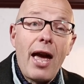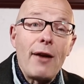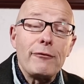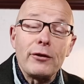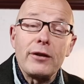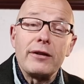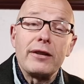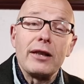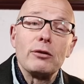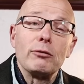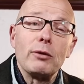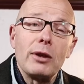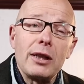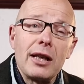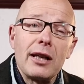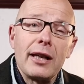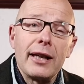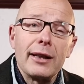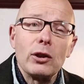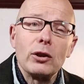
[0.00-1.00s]
everything
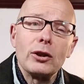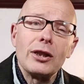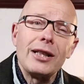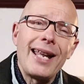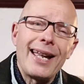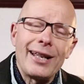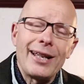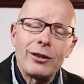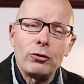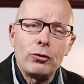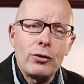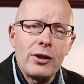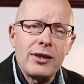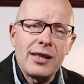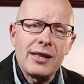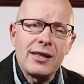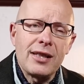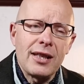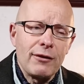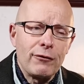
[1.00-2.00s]
relying on
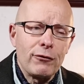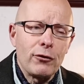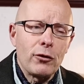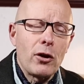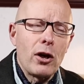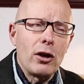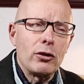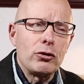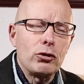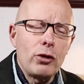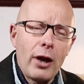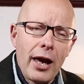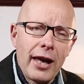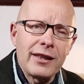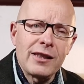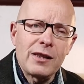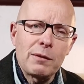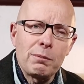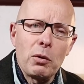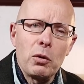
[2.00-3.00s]
electricity for our
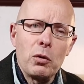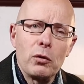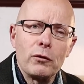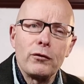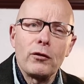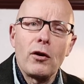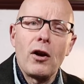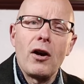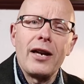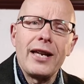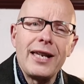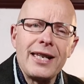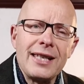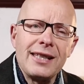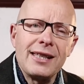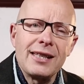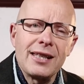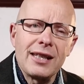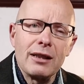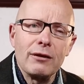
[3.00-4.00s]
transport, for our
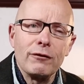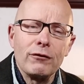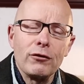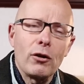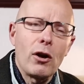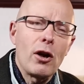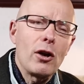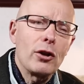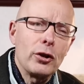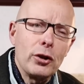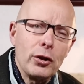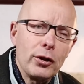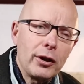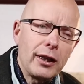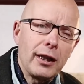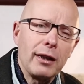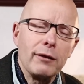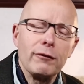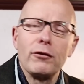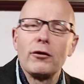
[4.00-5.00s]
heating, for our
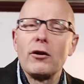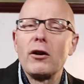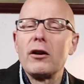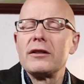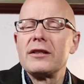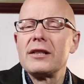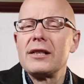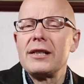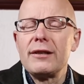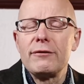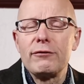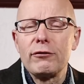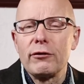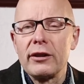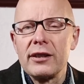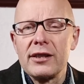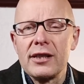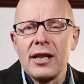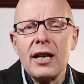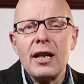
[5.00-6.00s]
cooking, for our
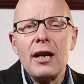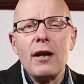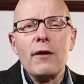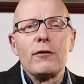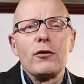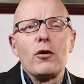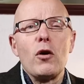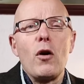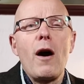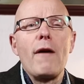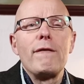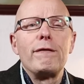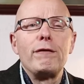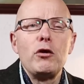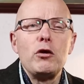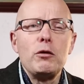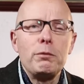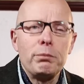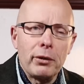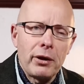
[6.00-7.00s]
deliveries, for our
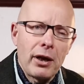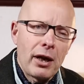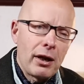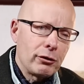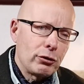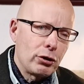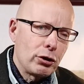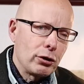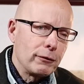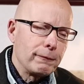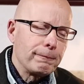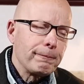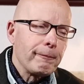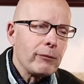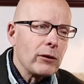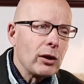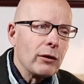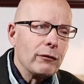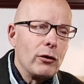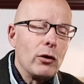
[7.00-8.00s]
food production,
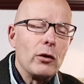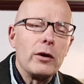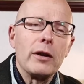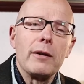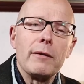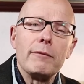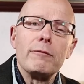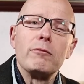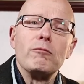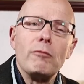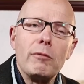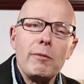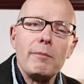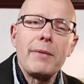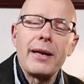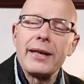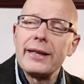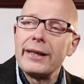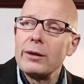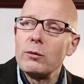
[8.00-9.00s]
for the
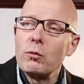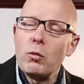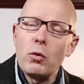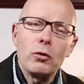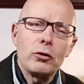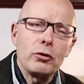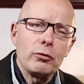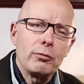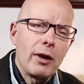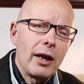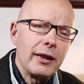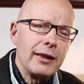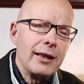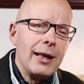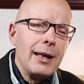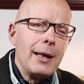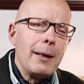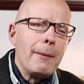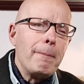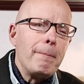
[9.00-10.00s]
making water run.
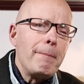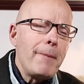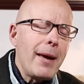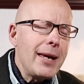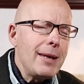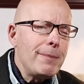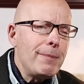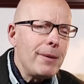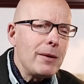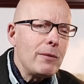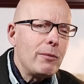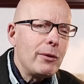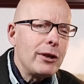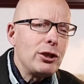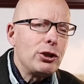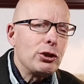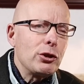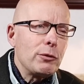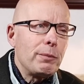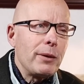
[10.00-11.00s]
Maybe we
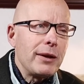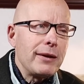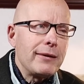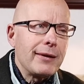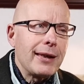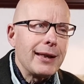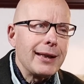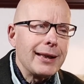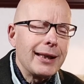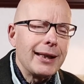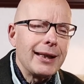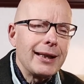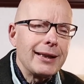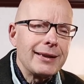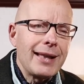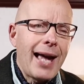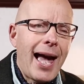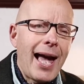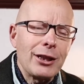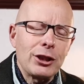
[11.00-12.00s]
should be thinking
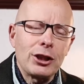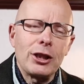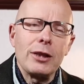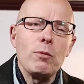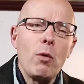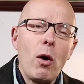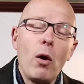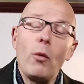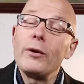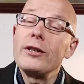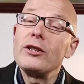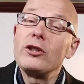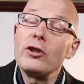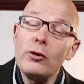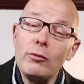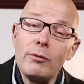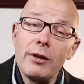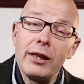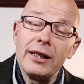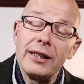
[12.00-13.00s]
that actually what we
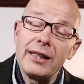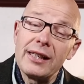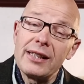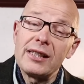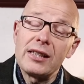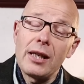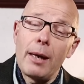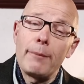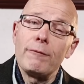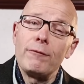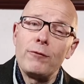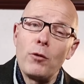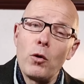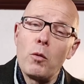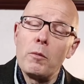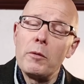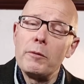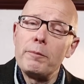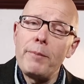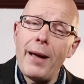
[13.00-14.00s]
do need is some
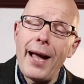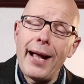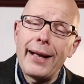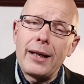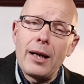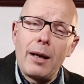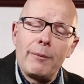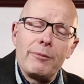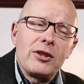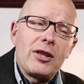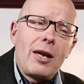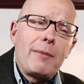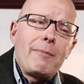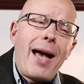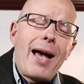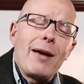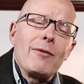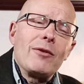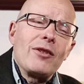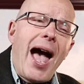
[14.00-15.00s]
form of backup, some
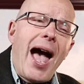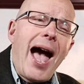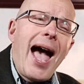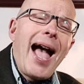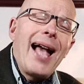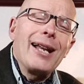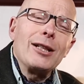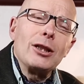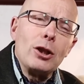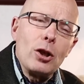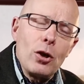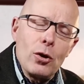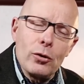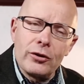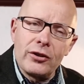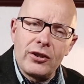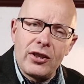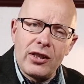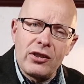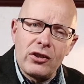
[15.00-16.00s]

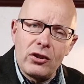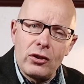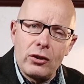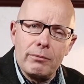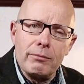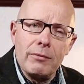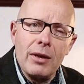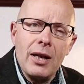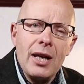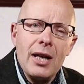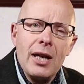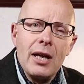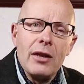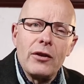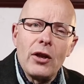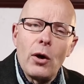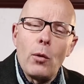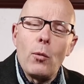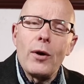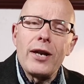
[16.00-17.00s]
analog system
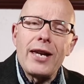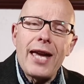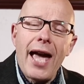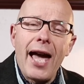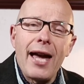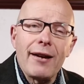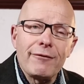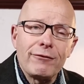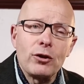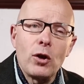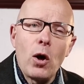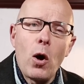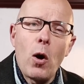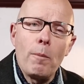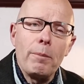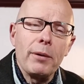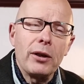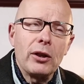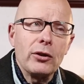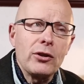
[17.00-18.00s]
that we have
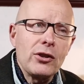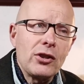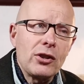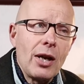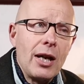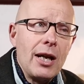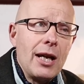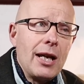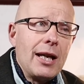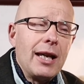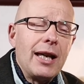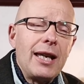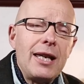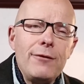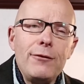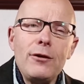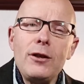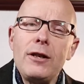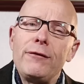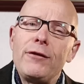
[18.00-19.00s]
got because
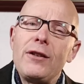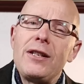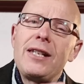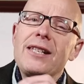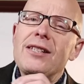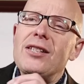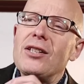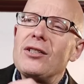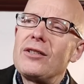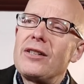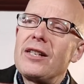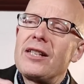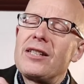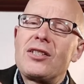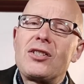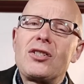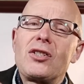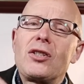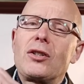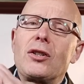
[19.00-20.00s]
even if it isn't
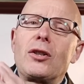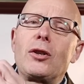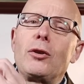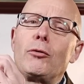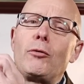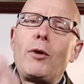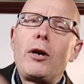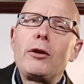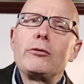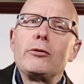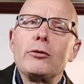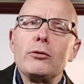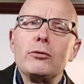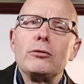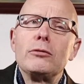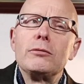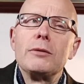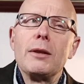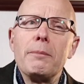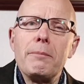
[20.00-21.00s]
this
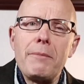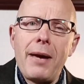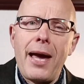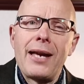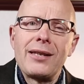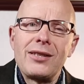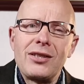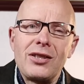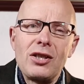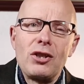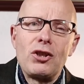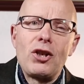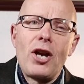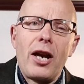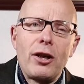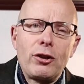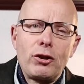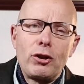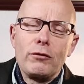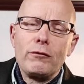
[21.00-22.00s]
coronal mass
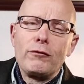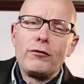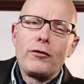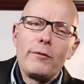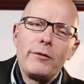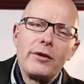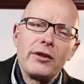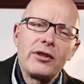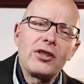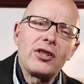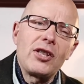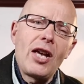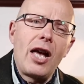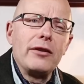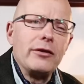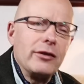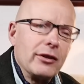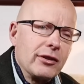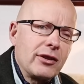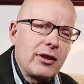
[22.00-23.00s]
ejection from the
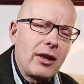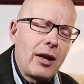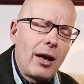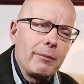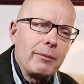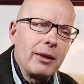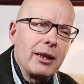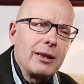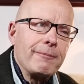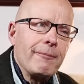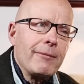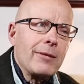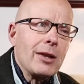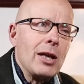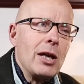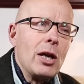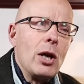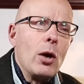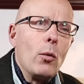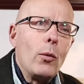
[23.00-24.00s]
sun that's coming,
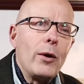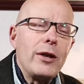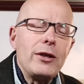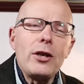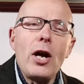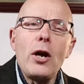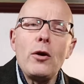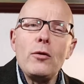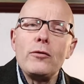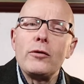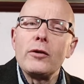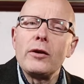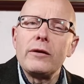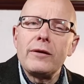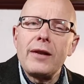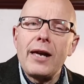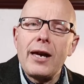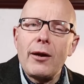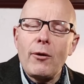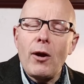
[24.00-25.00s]
we know
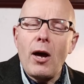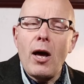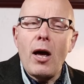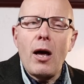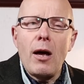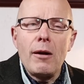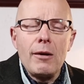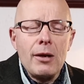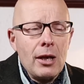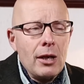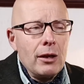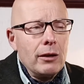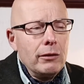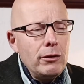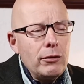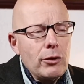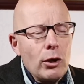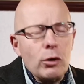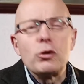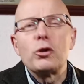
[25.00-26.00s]
that there are,
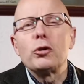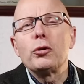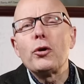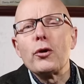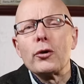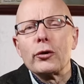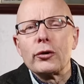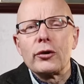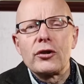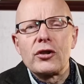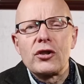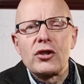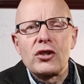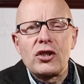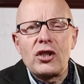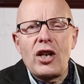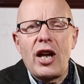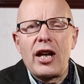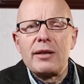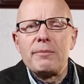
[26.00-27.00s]
you know,
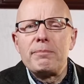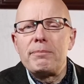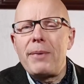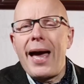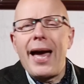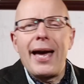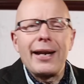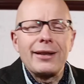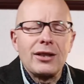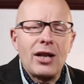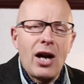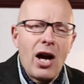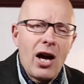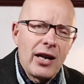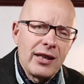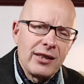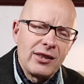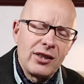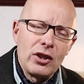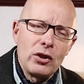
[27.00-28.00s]
crooks and bad
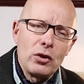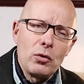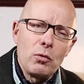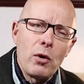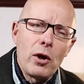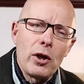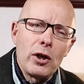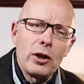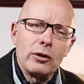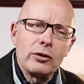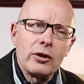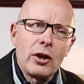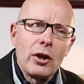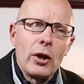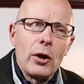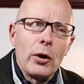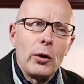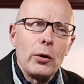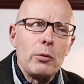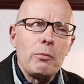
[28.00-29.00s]
guys in the world
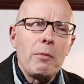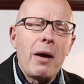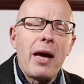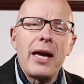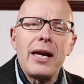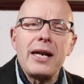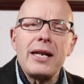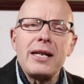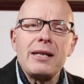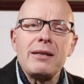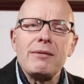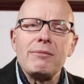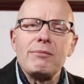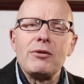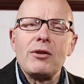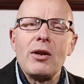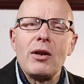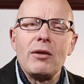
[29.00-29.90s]
who may